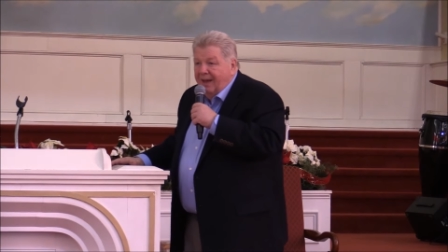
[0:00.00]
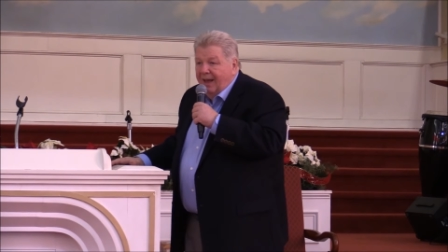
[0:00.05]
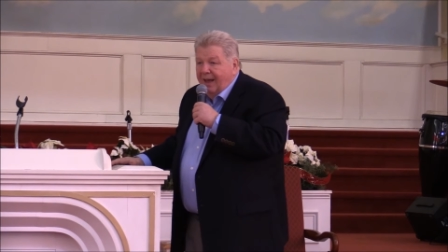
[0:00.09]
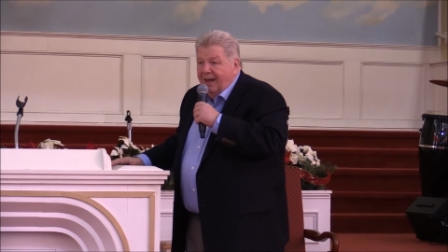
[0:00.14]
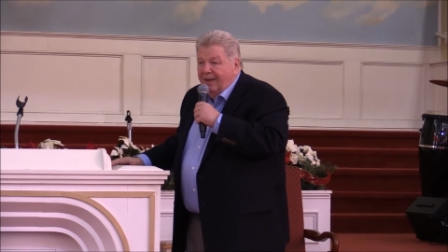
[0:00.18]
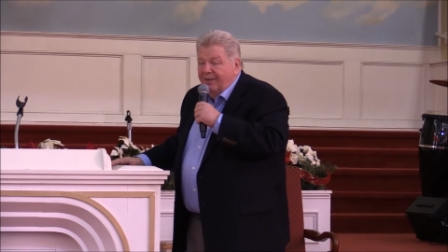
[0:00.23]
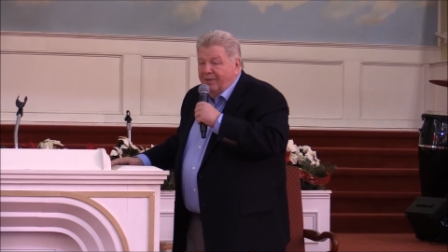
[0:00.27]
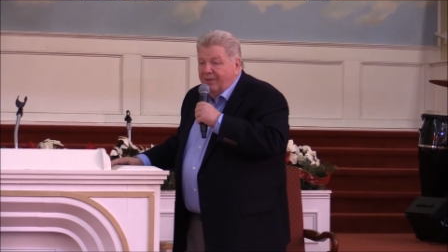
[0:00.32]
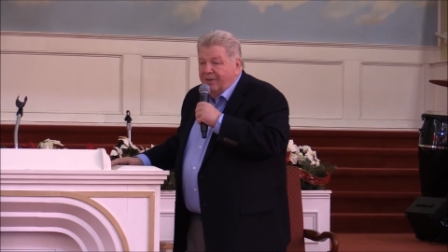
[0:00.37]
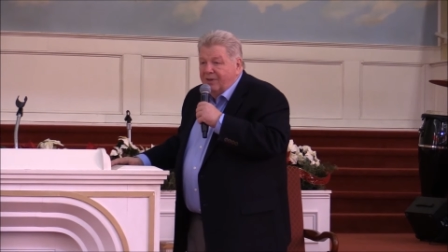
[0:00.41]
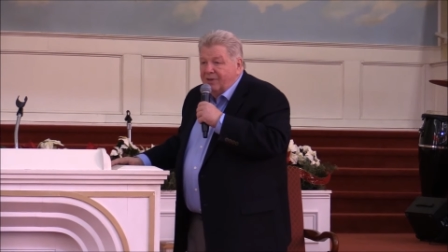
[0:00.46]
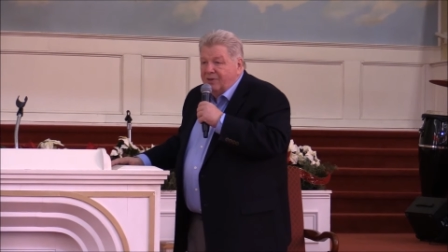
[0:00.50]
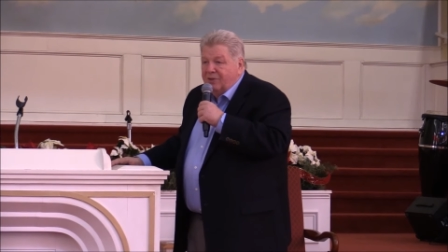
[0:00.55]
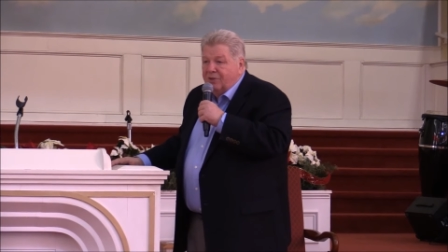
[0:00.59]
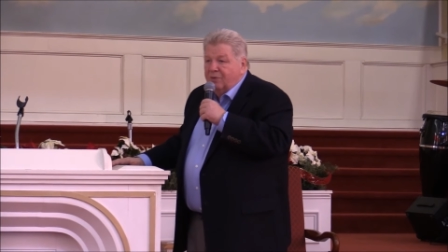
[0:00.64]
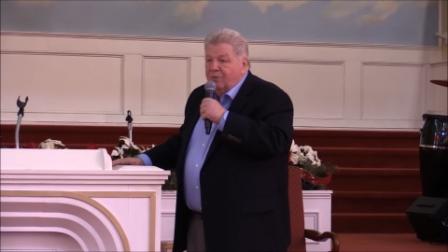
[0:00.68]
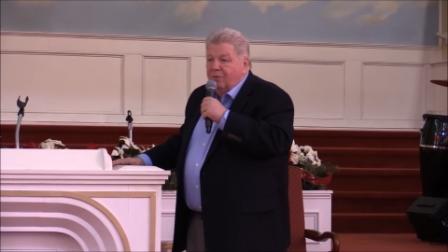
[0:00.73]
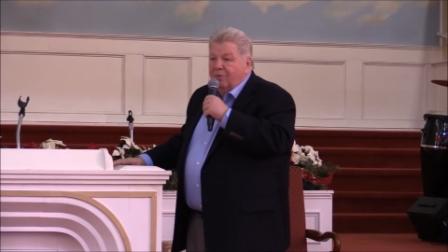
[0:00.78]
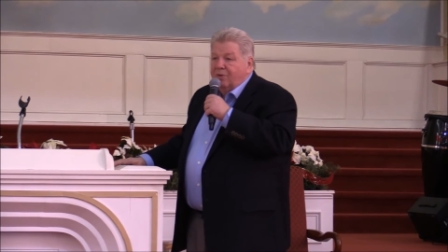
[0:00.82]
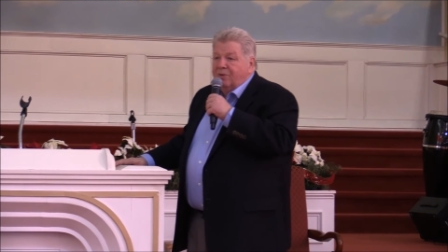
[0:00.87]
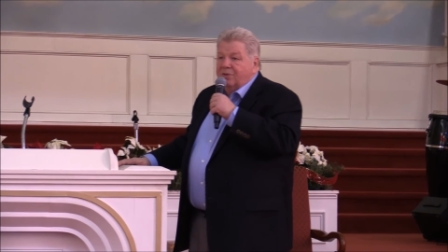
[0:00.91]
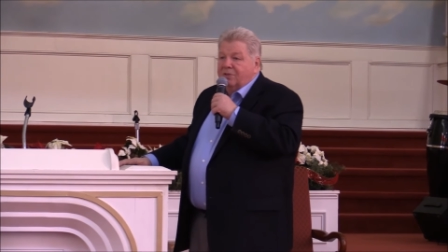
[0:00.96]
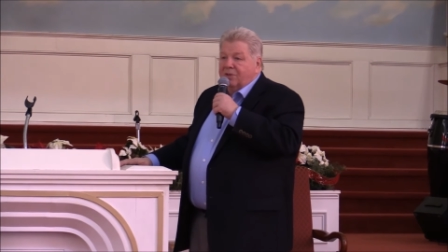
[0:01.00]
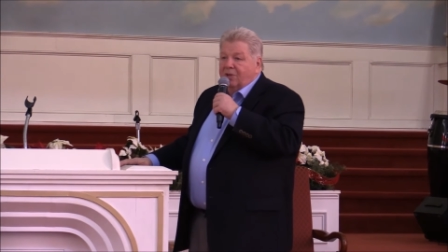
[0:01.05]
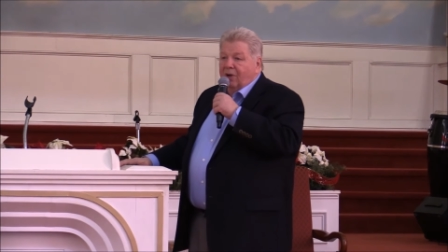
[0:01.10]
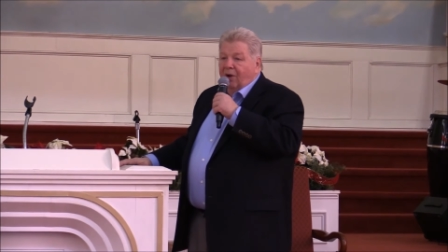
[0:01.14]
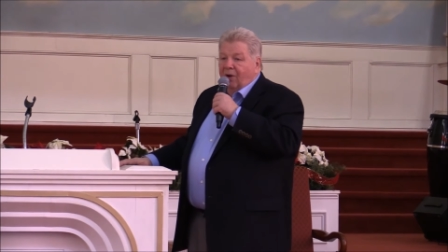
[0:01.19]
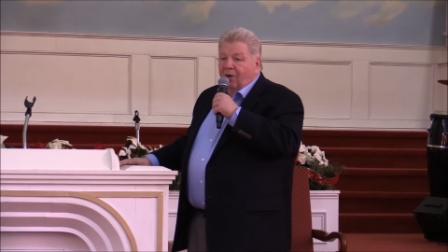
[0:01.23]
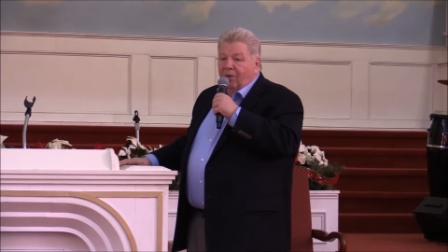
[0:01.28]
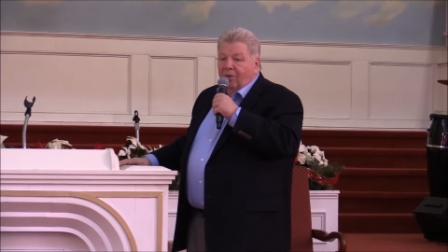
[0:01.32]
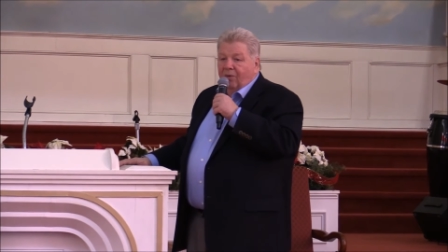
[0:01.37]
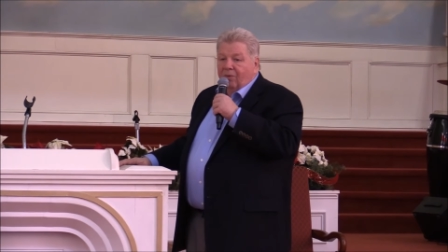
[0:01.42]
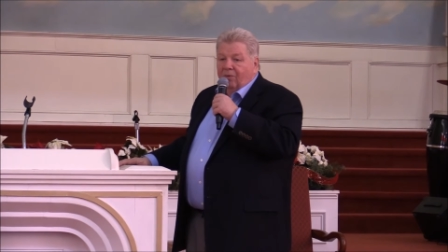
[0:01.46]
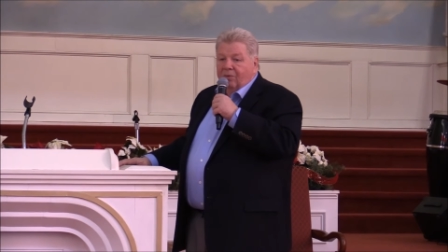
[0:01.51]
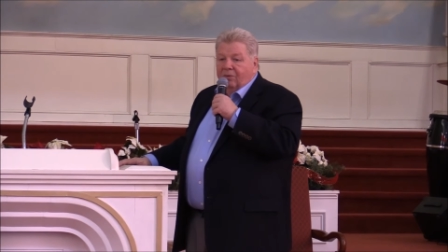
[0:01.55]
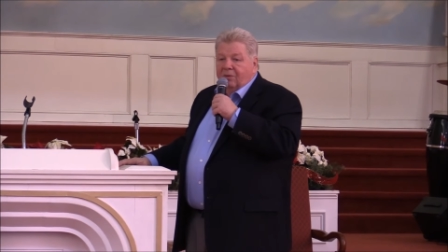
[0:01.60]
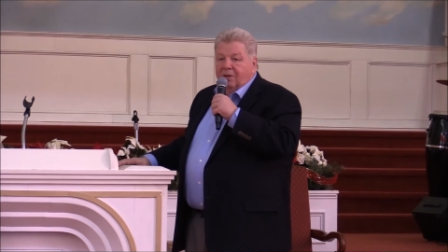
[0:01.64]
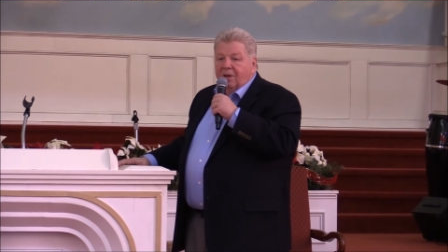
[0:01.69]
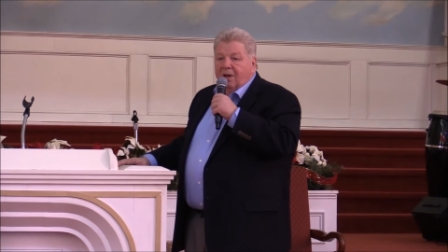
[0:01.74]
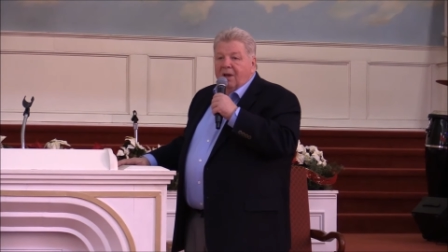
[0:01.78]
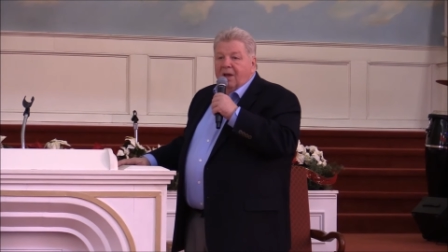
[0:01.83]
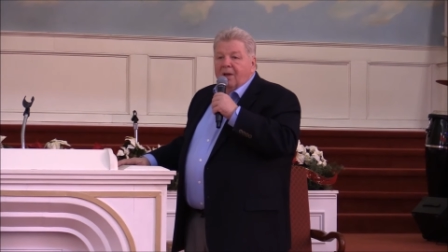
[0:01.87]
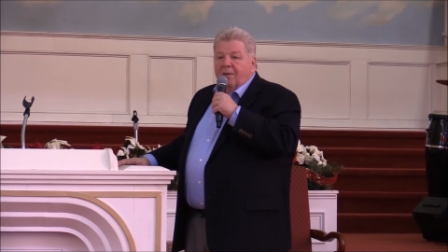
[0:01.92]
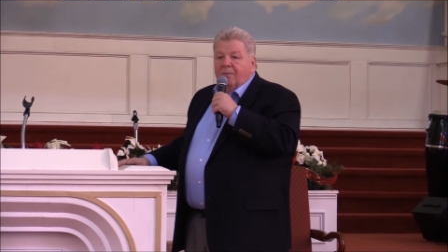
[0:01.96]
And this was
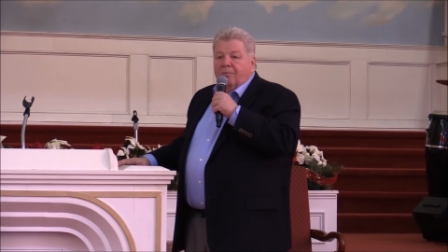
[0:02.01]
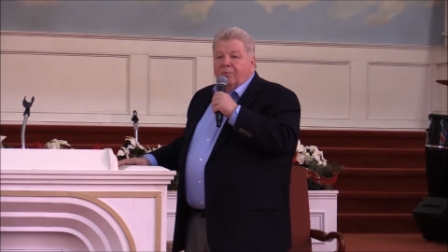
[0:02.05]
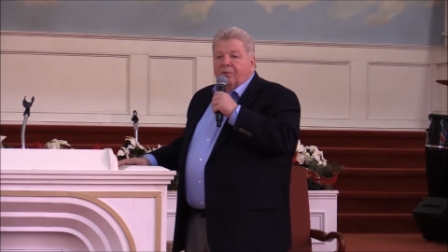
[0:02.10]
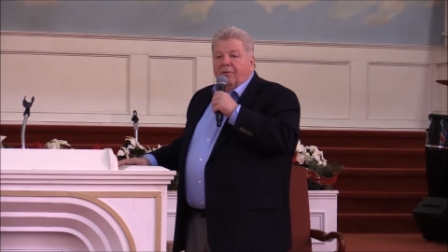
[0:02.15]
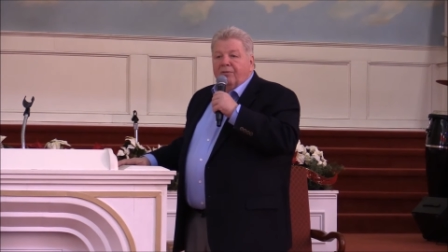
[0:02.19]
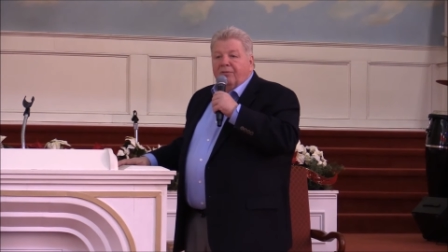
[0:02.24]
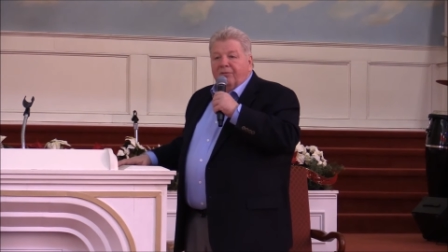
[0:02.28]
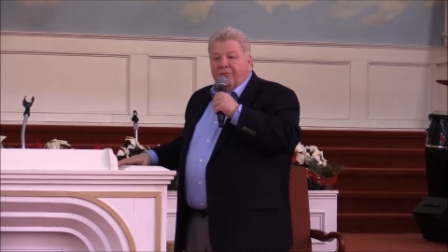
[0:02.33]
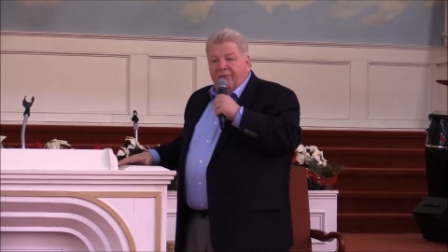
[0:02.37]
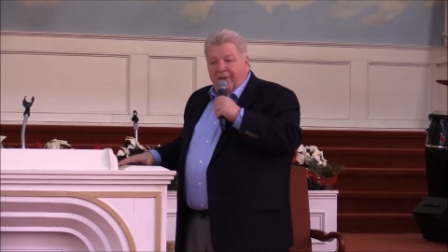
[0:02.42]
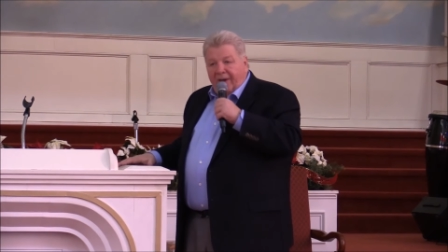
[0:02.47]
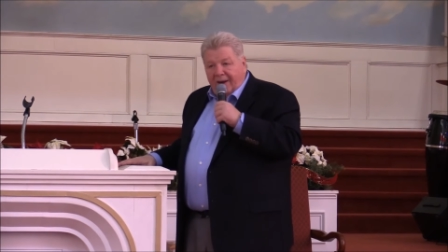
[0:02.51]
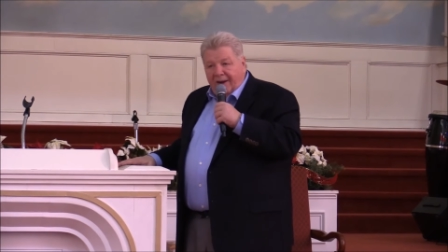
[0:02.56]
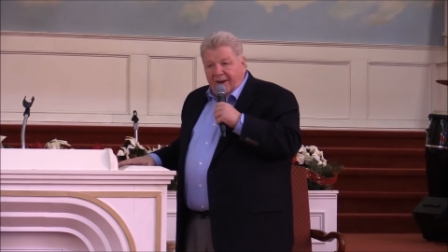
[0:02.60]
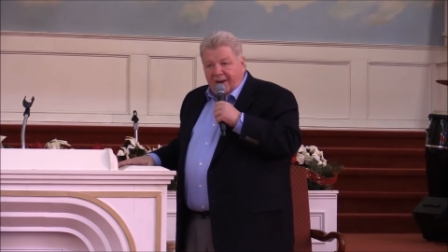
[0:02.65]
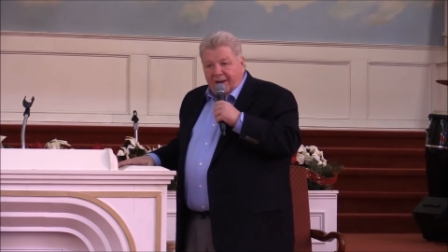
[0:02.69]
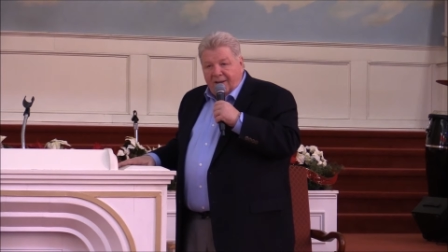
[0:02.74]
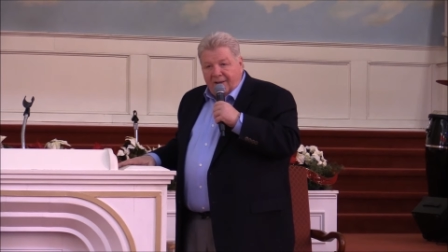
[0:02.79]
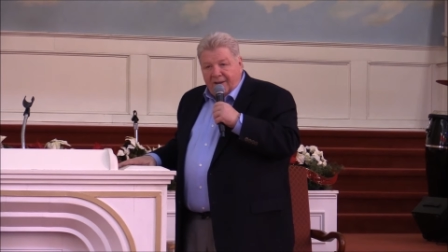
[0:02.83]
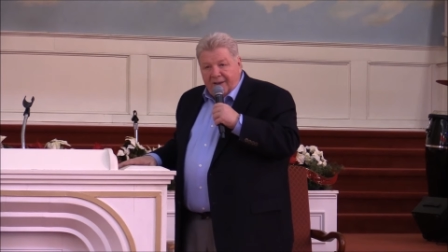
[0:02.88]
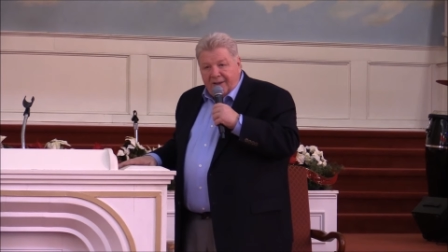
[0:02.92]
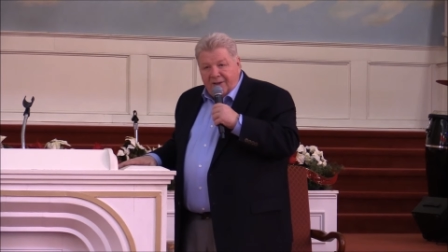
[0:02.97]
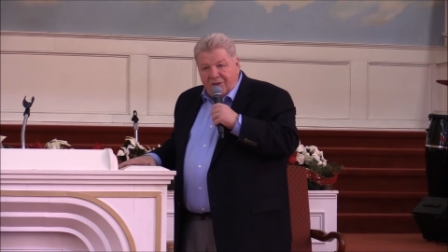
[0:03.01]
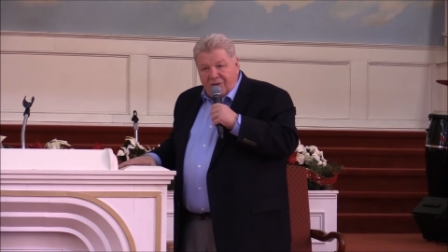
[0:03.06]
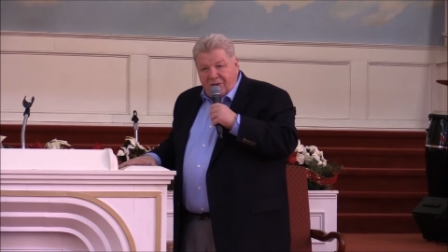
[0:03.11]
told prophetically.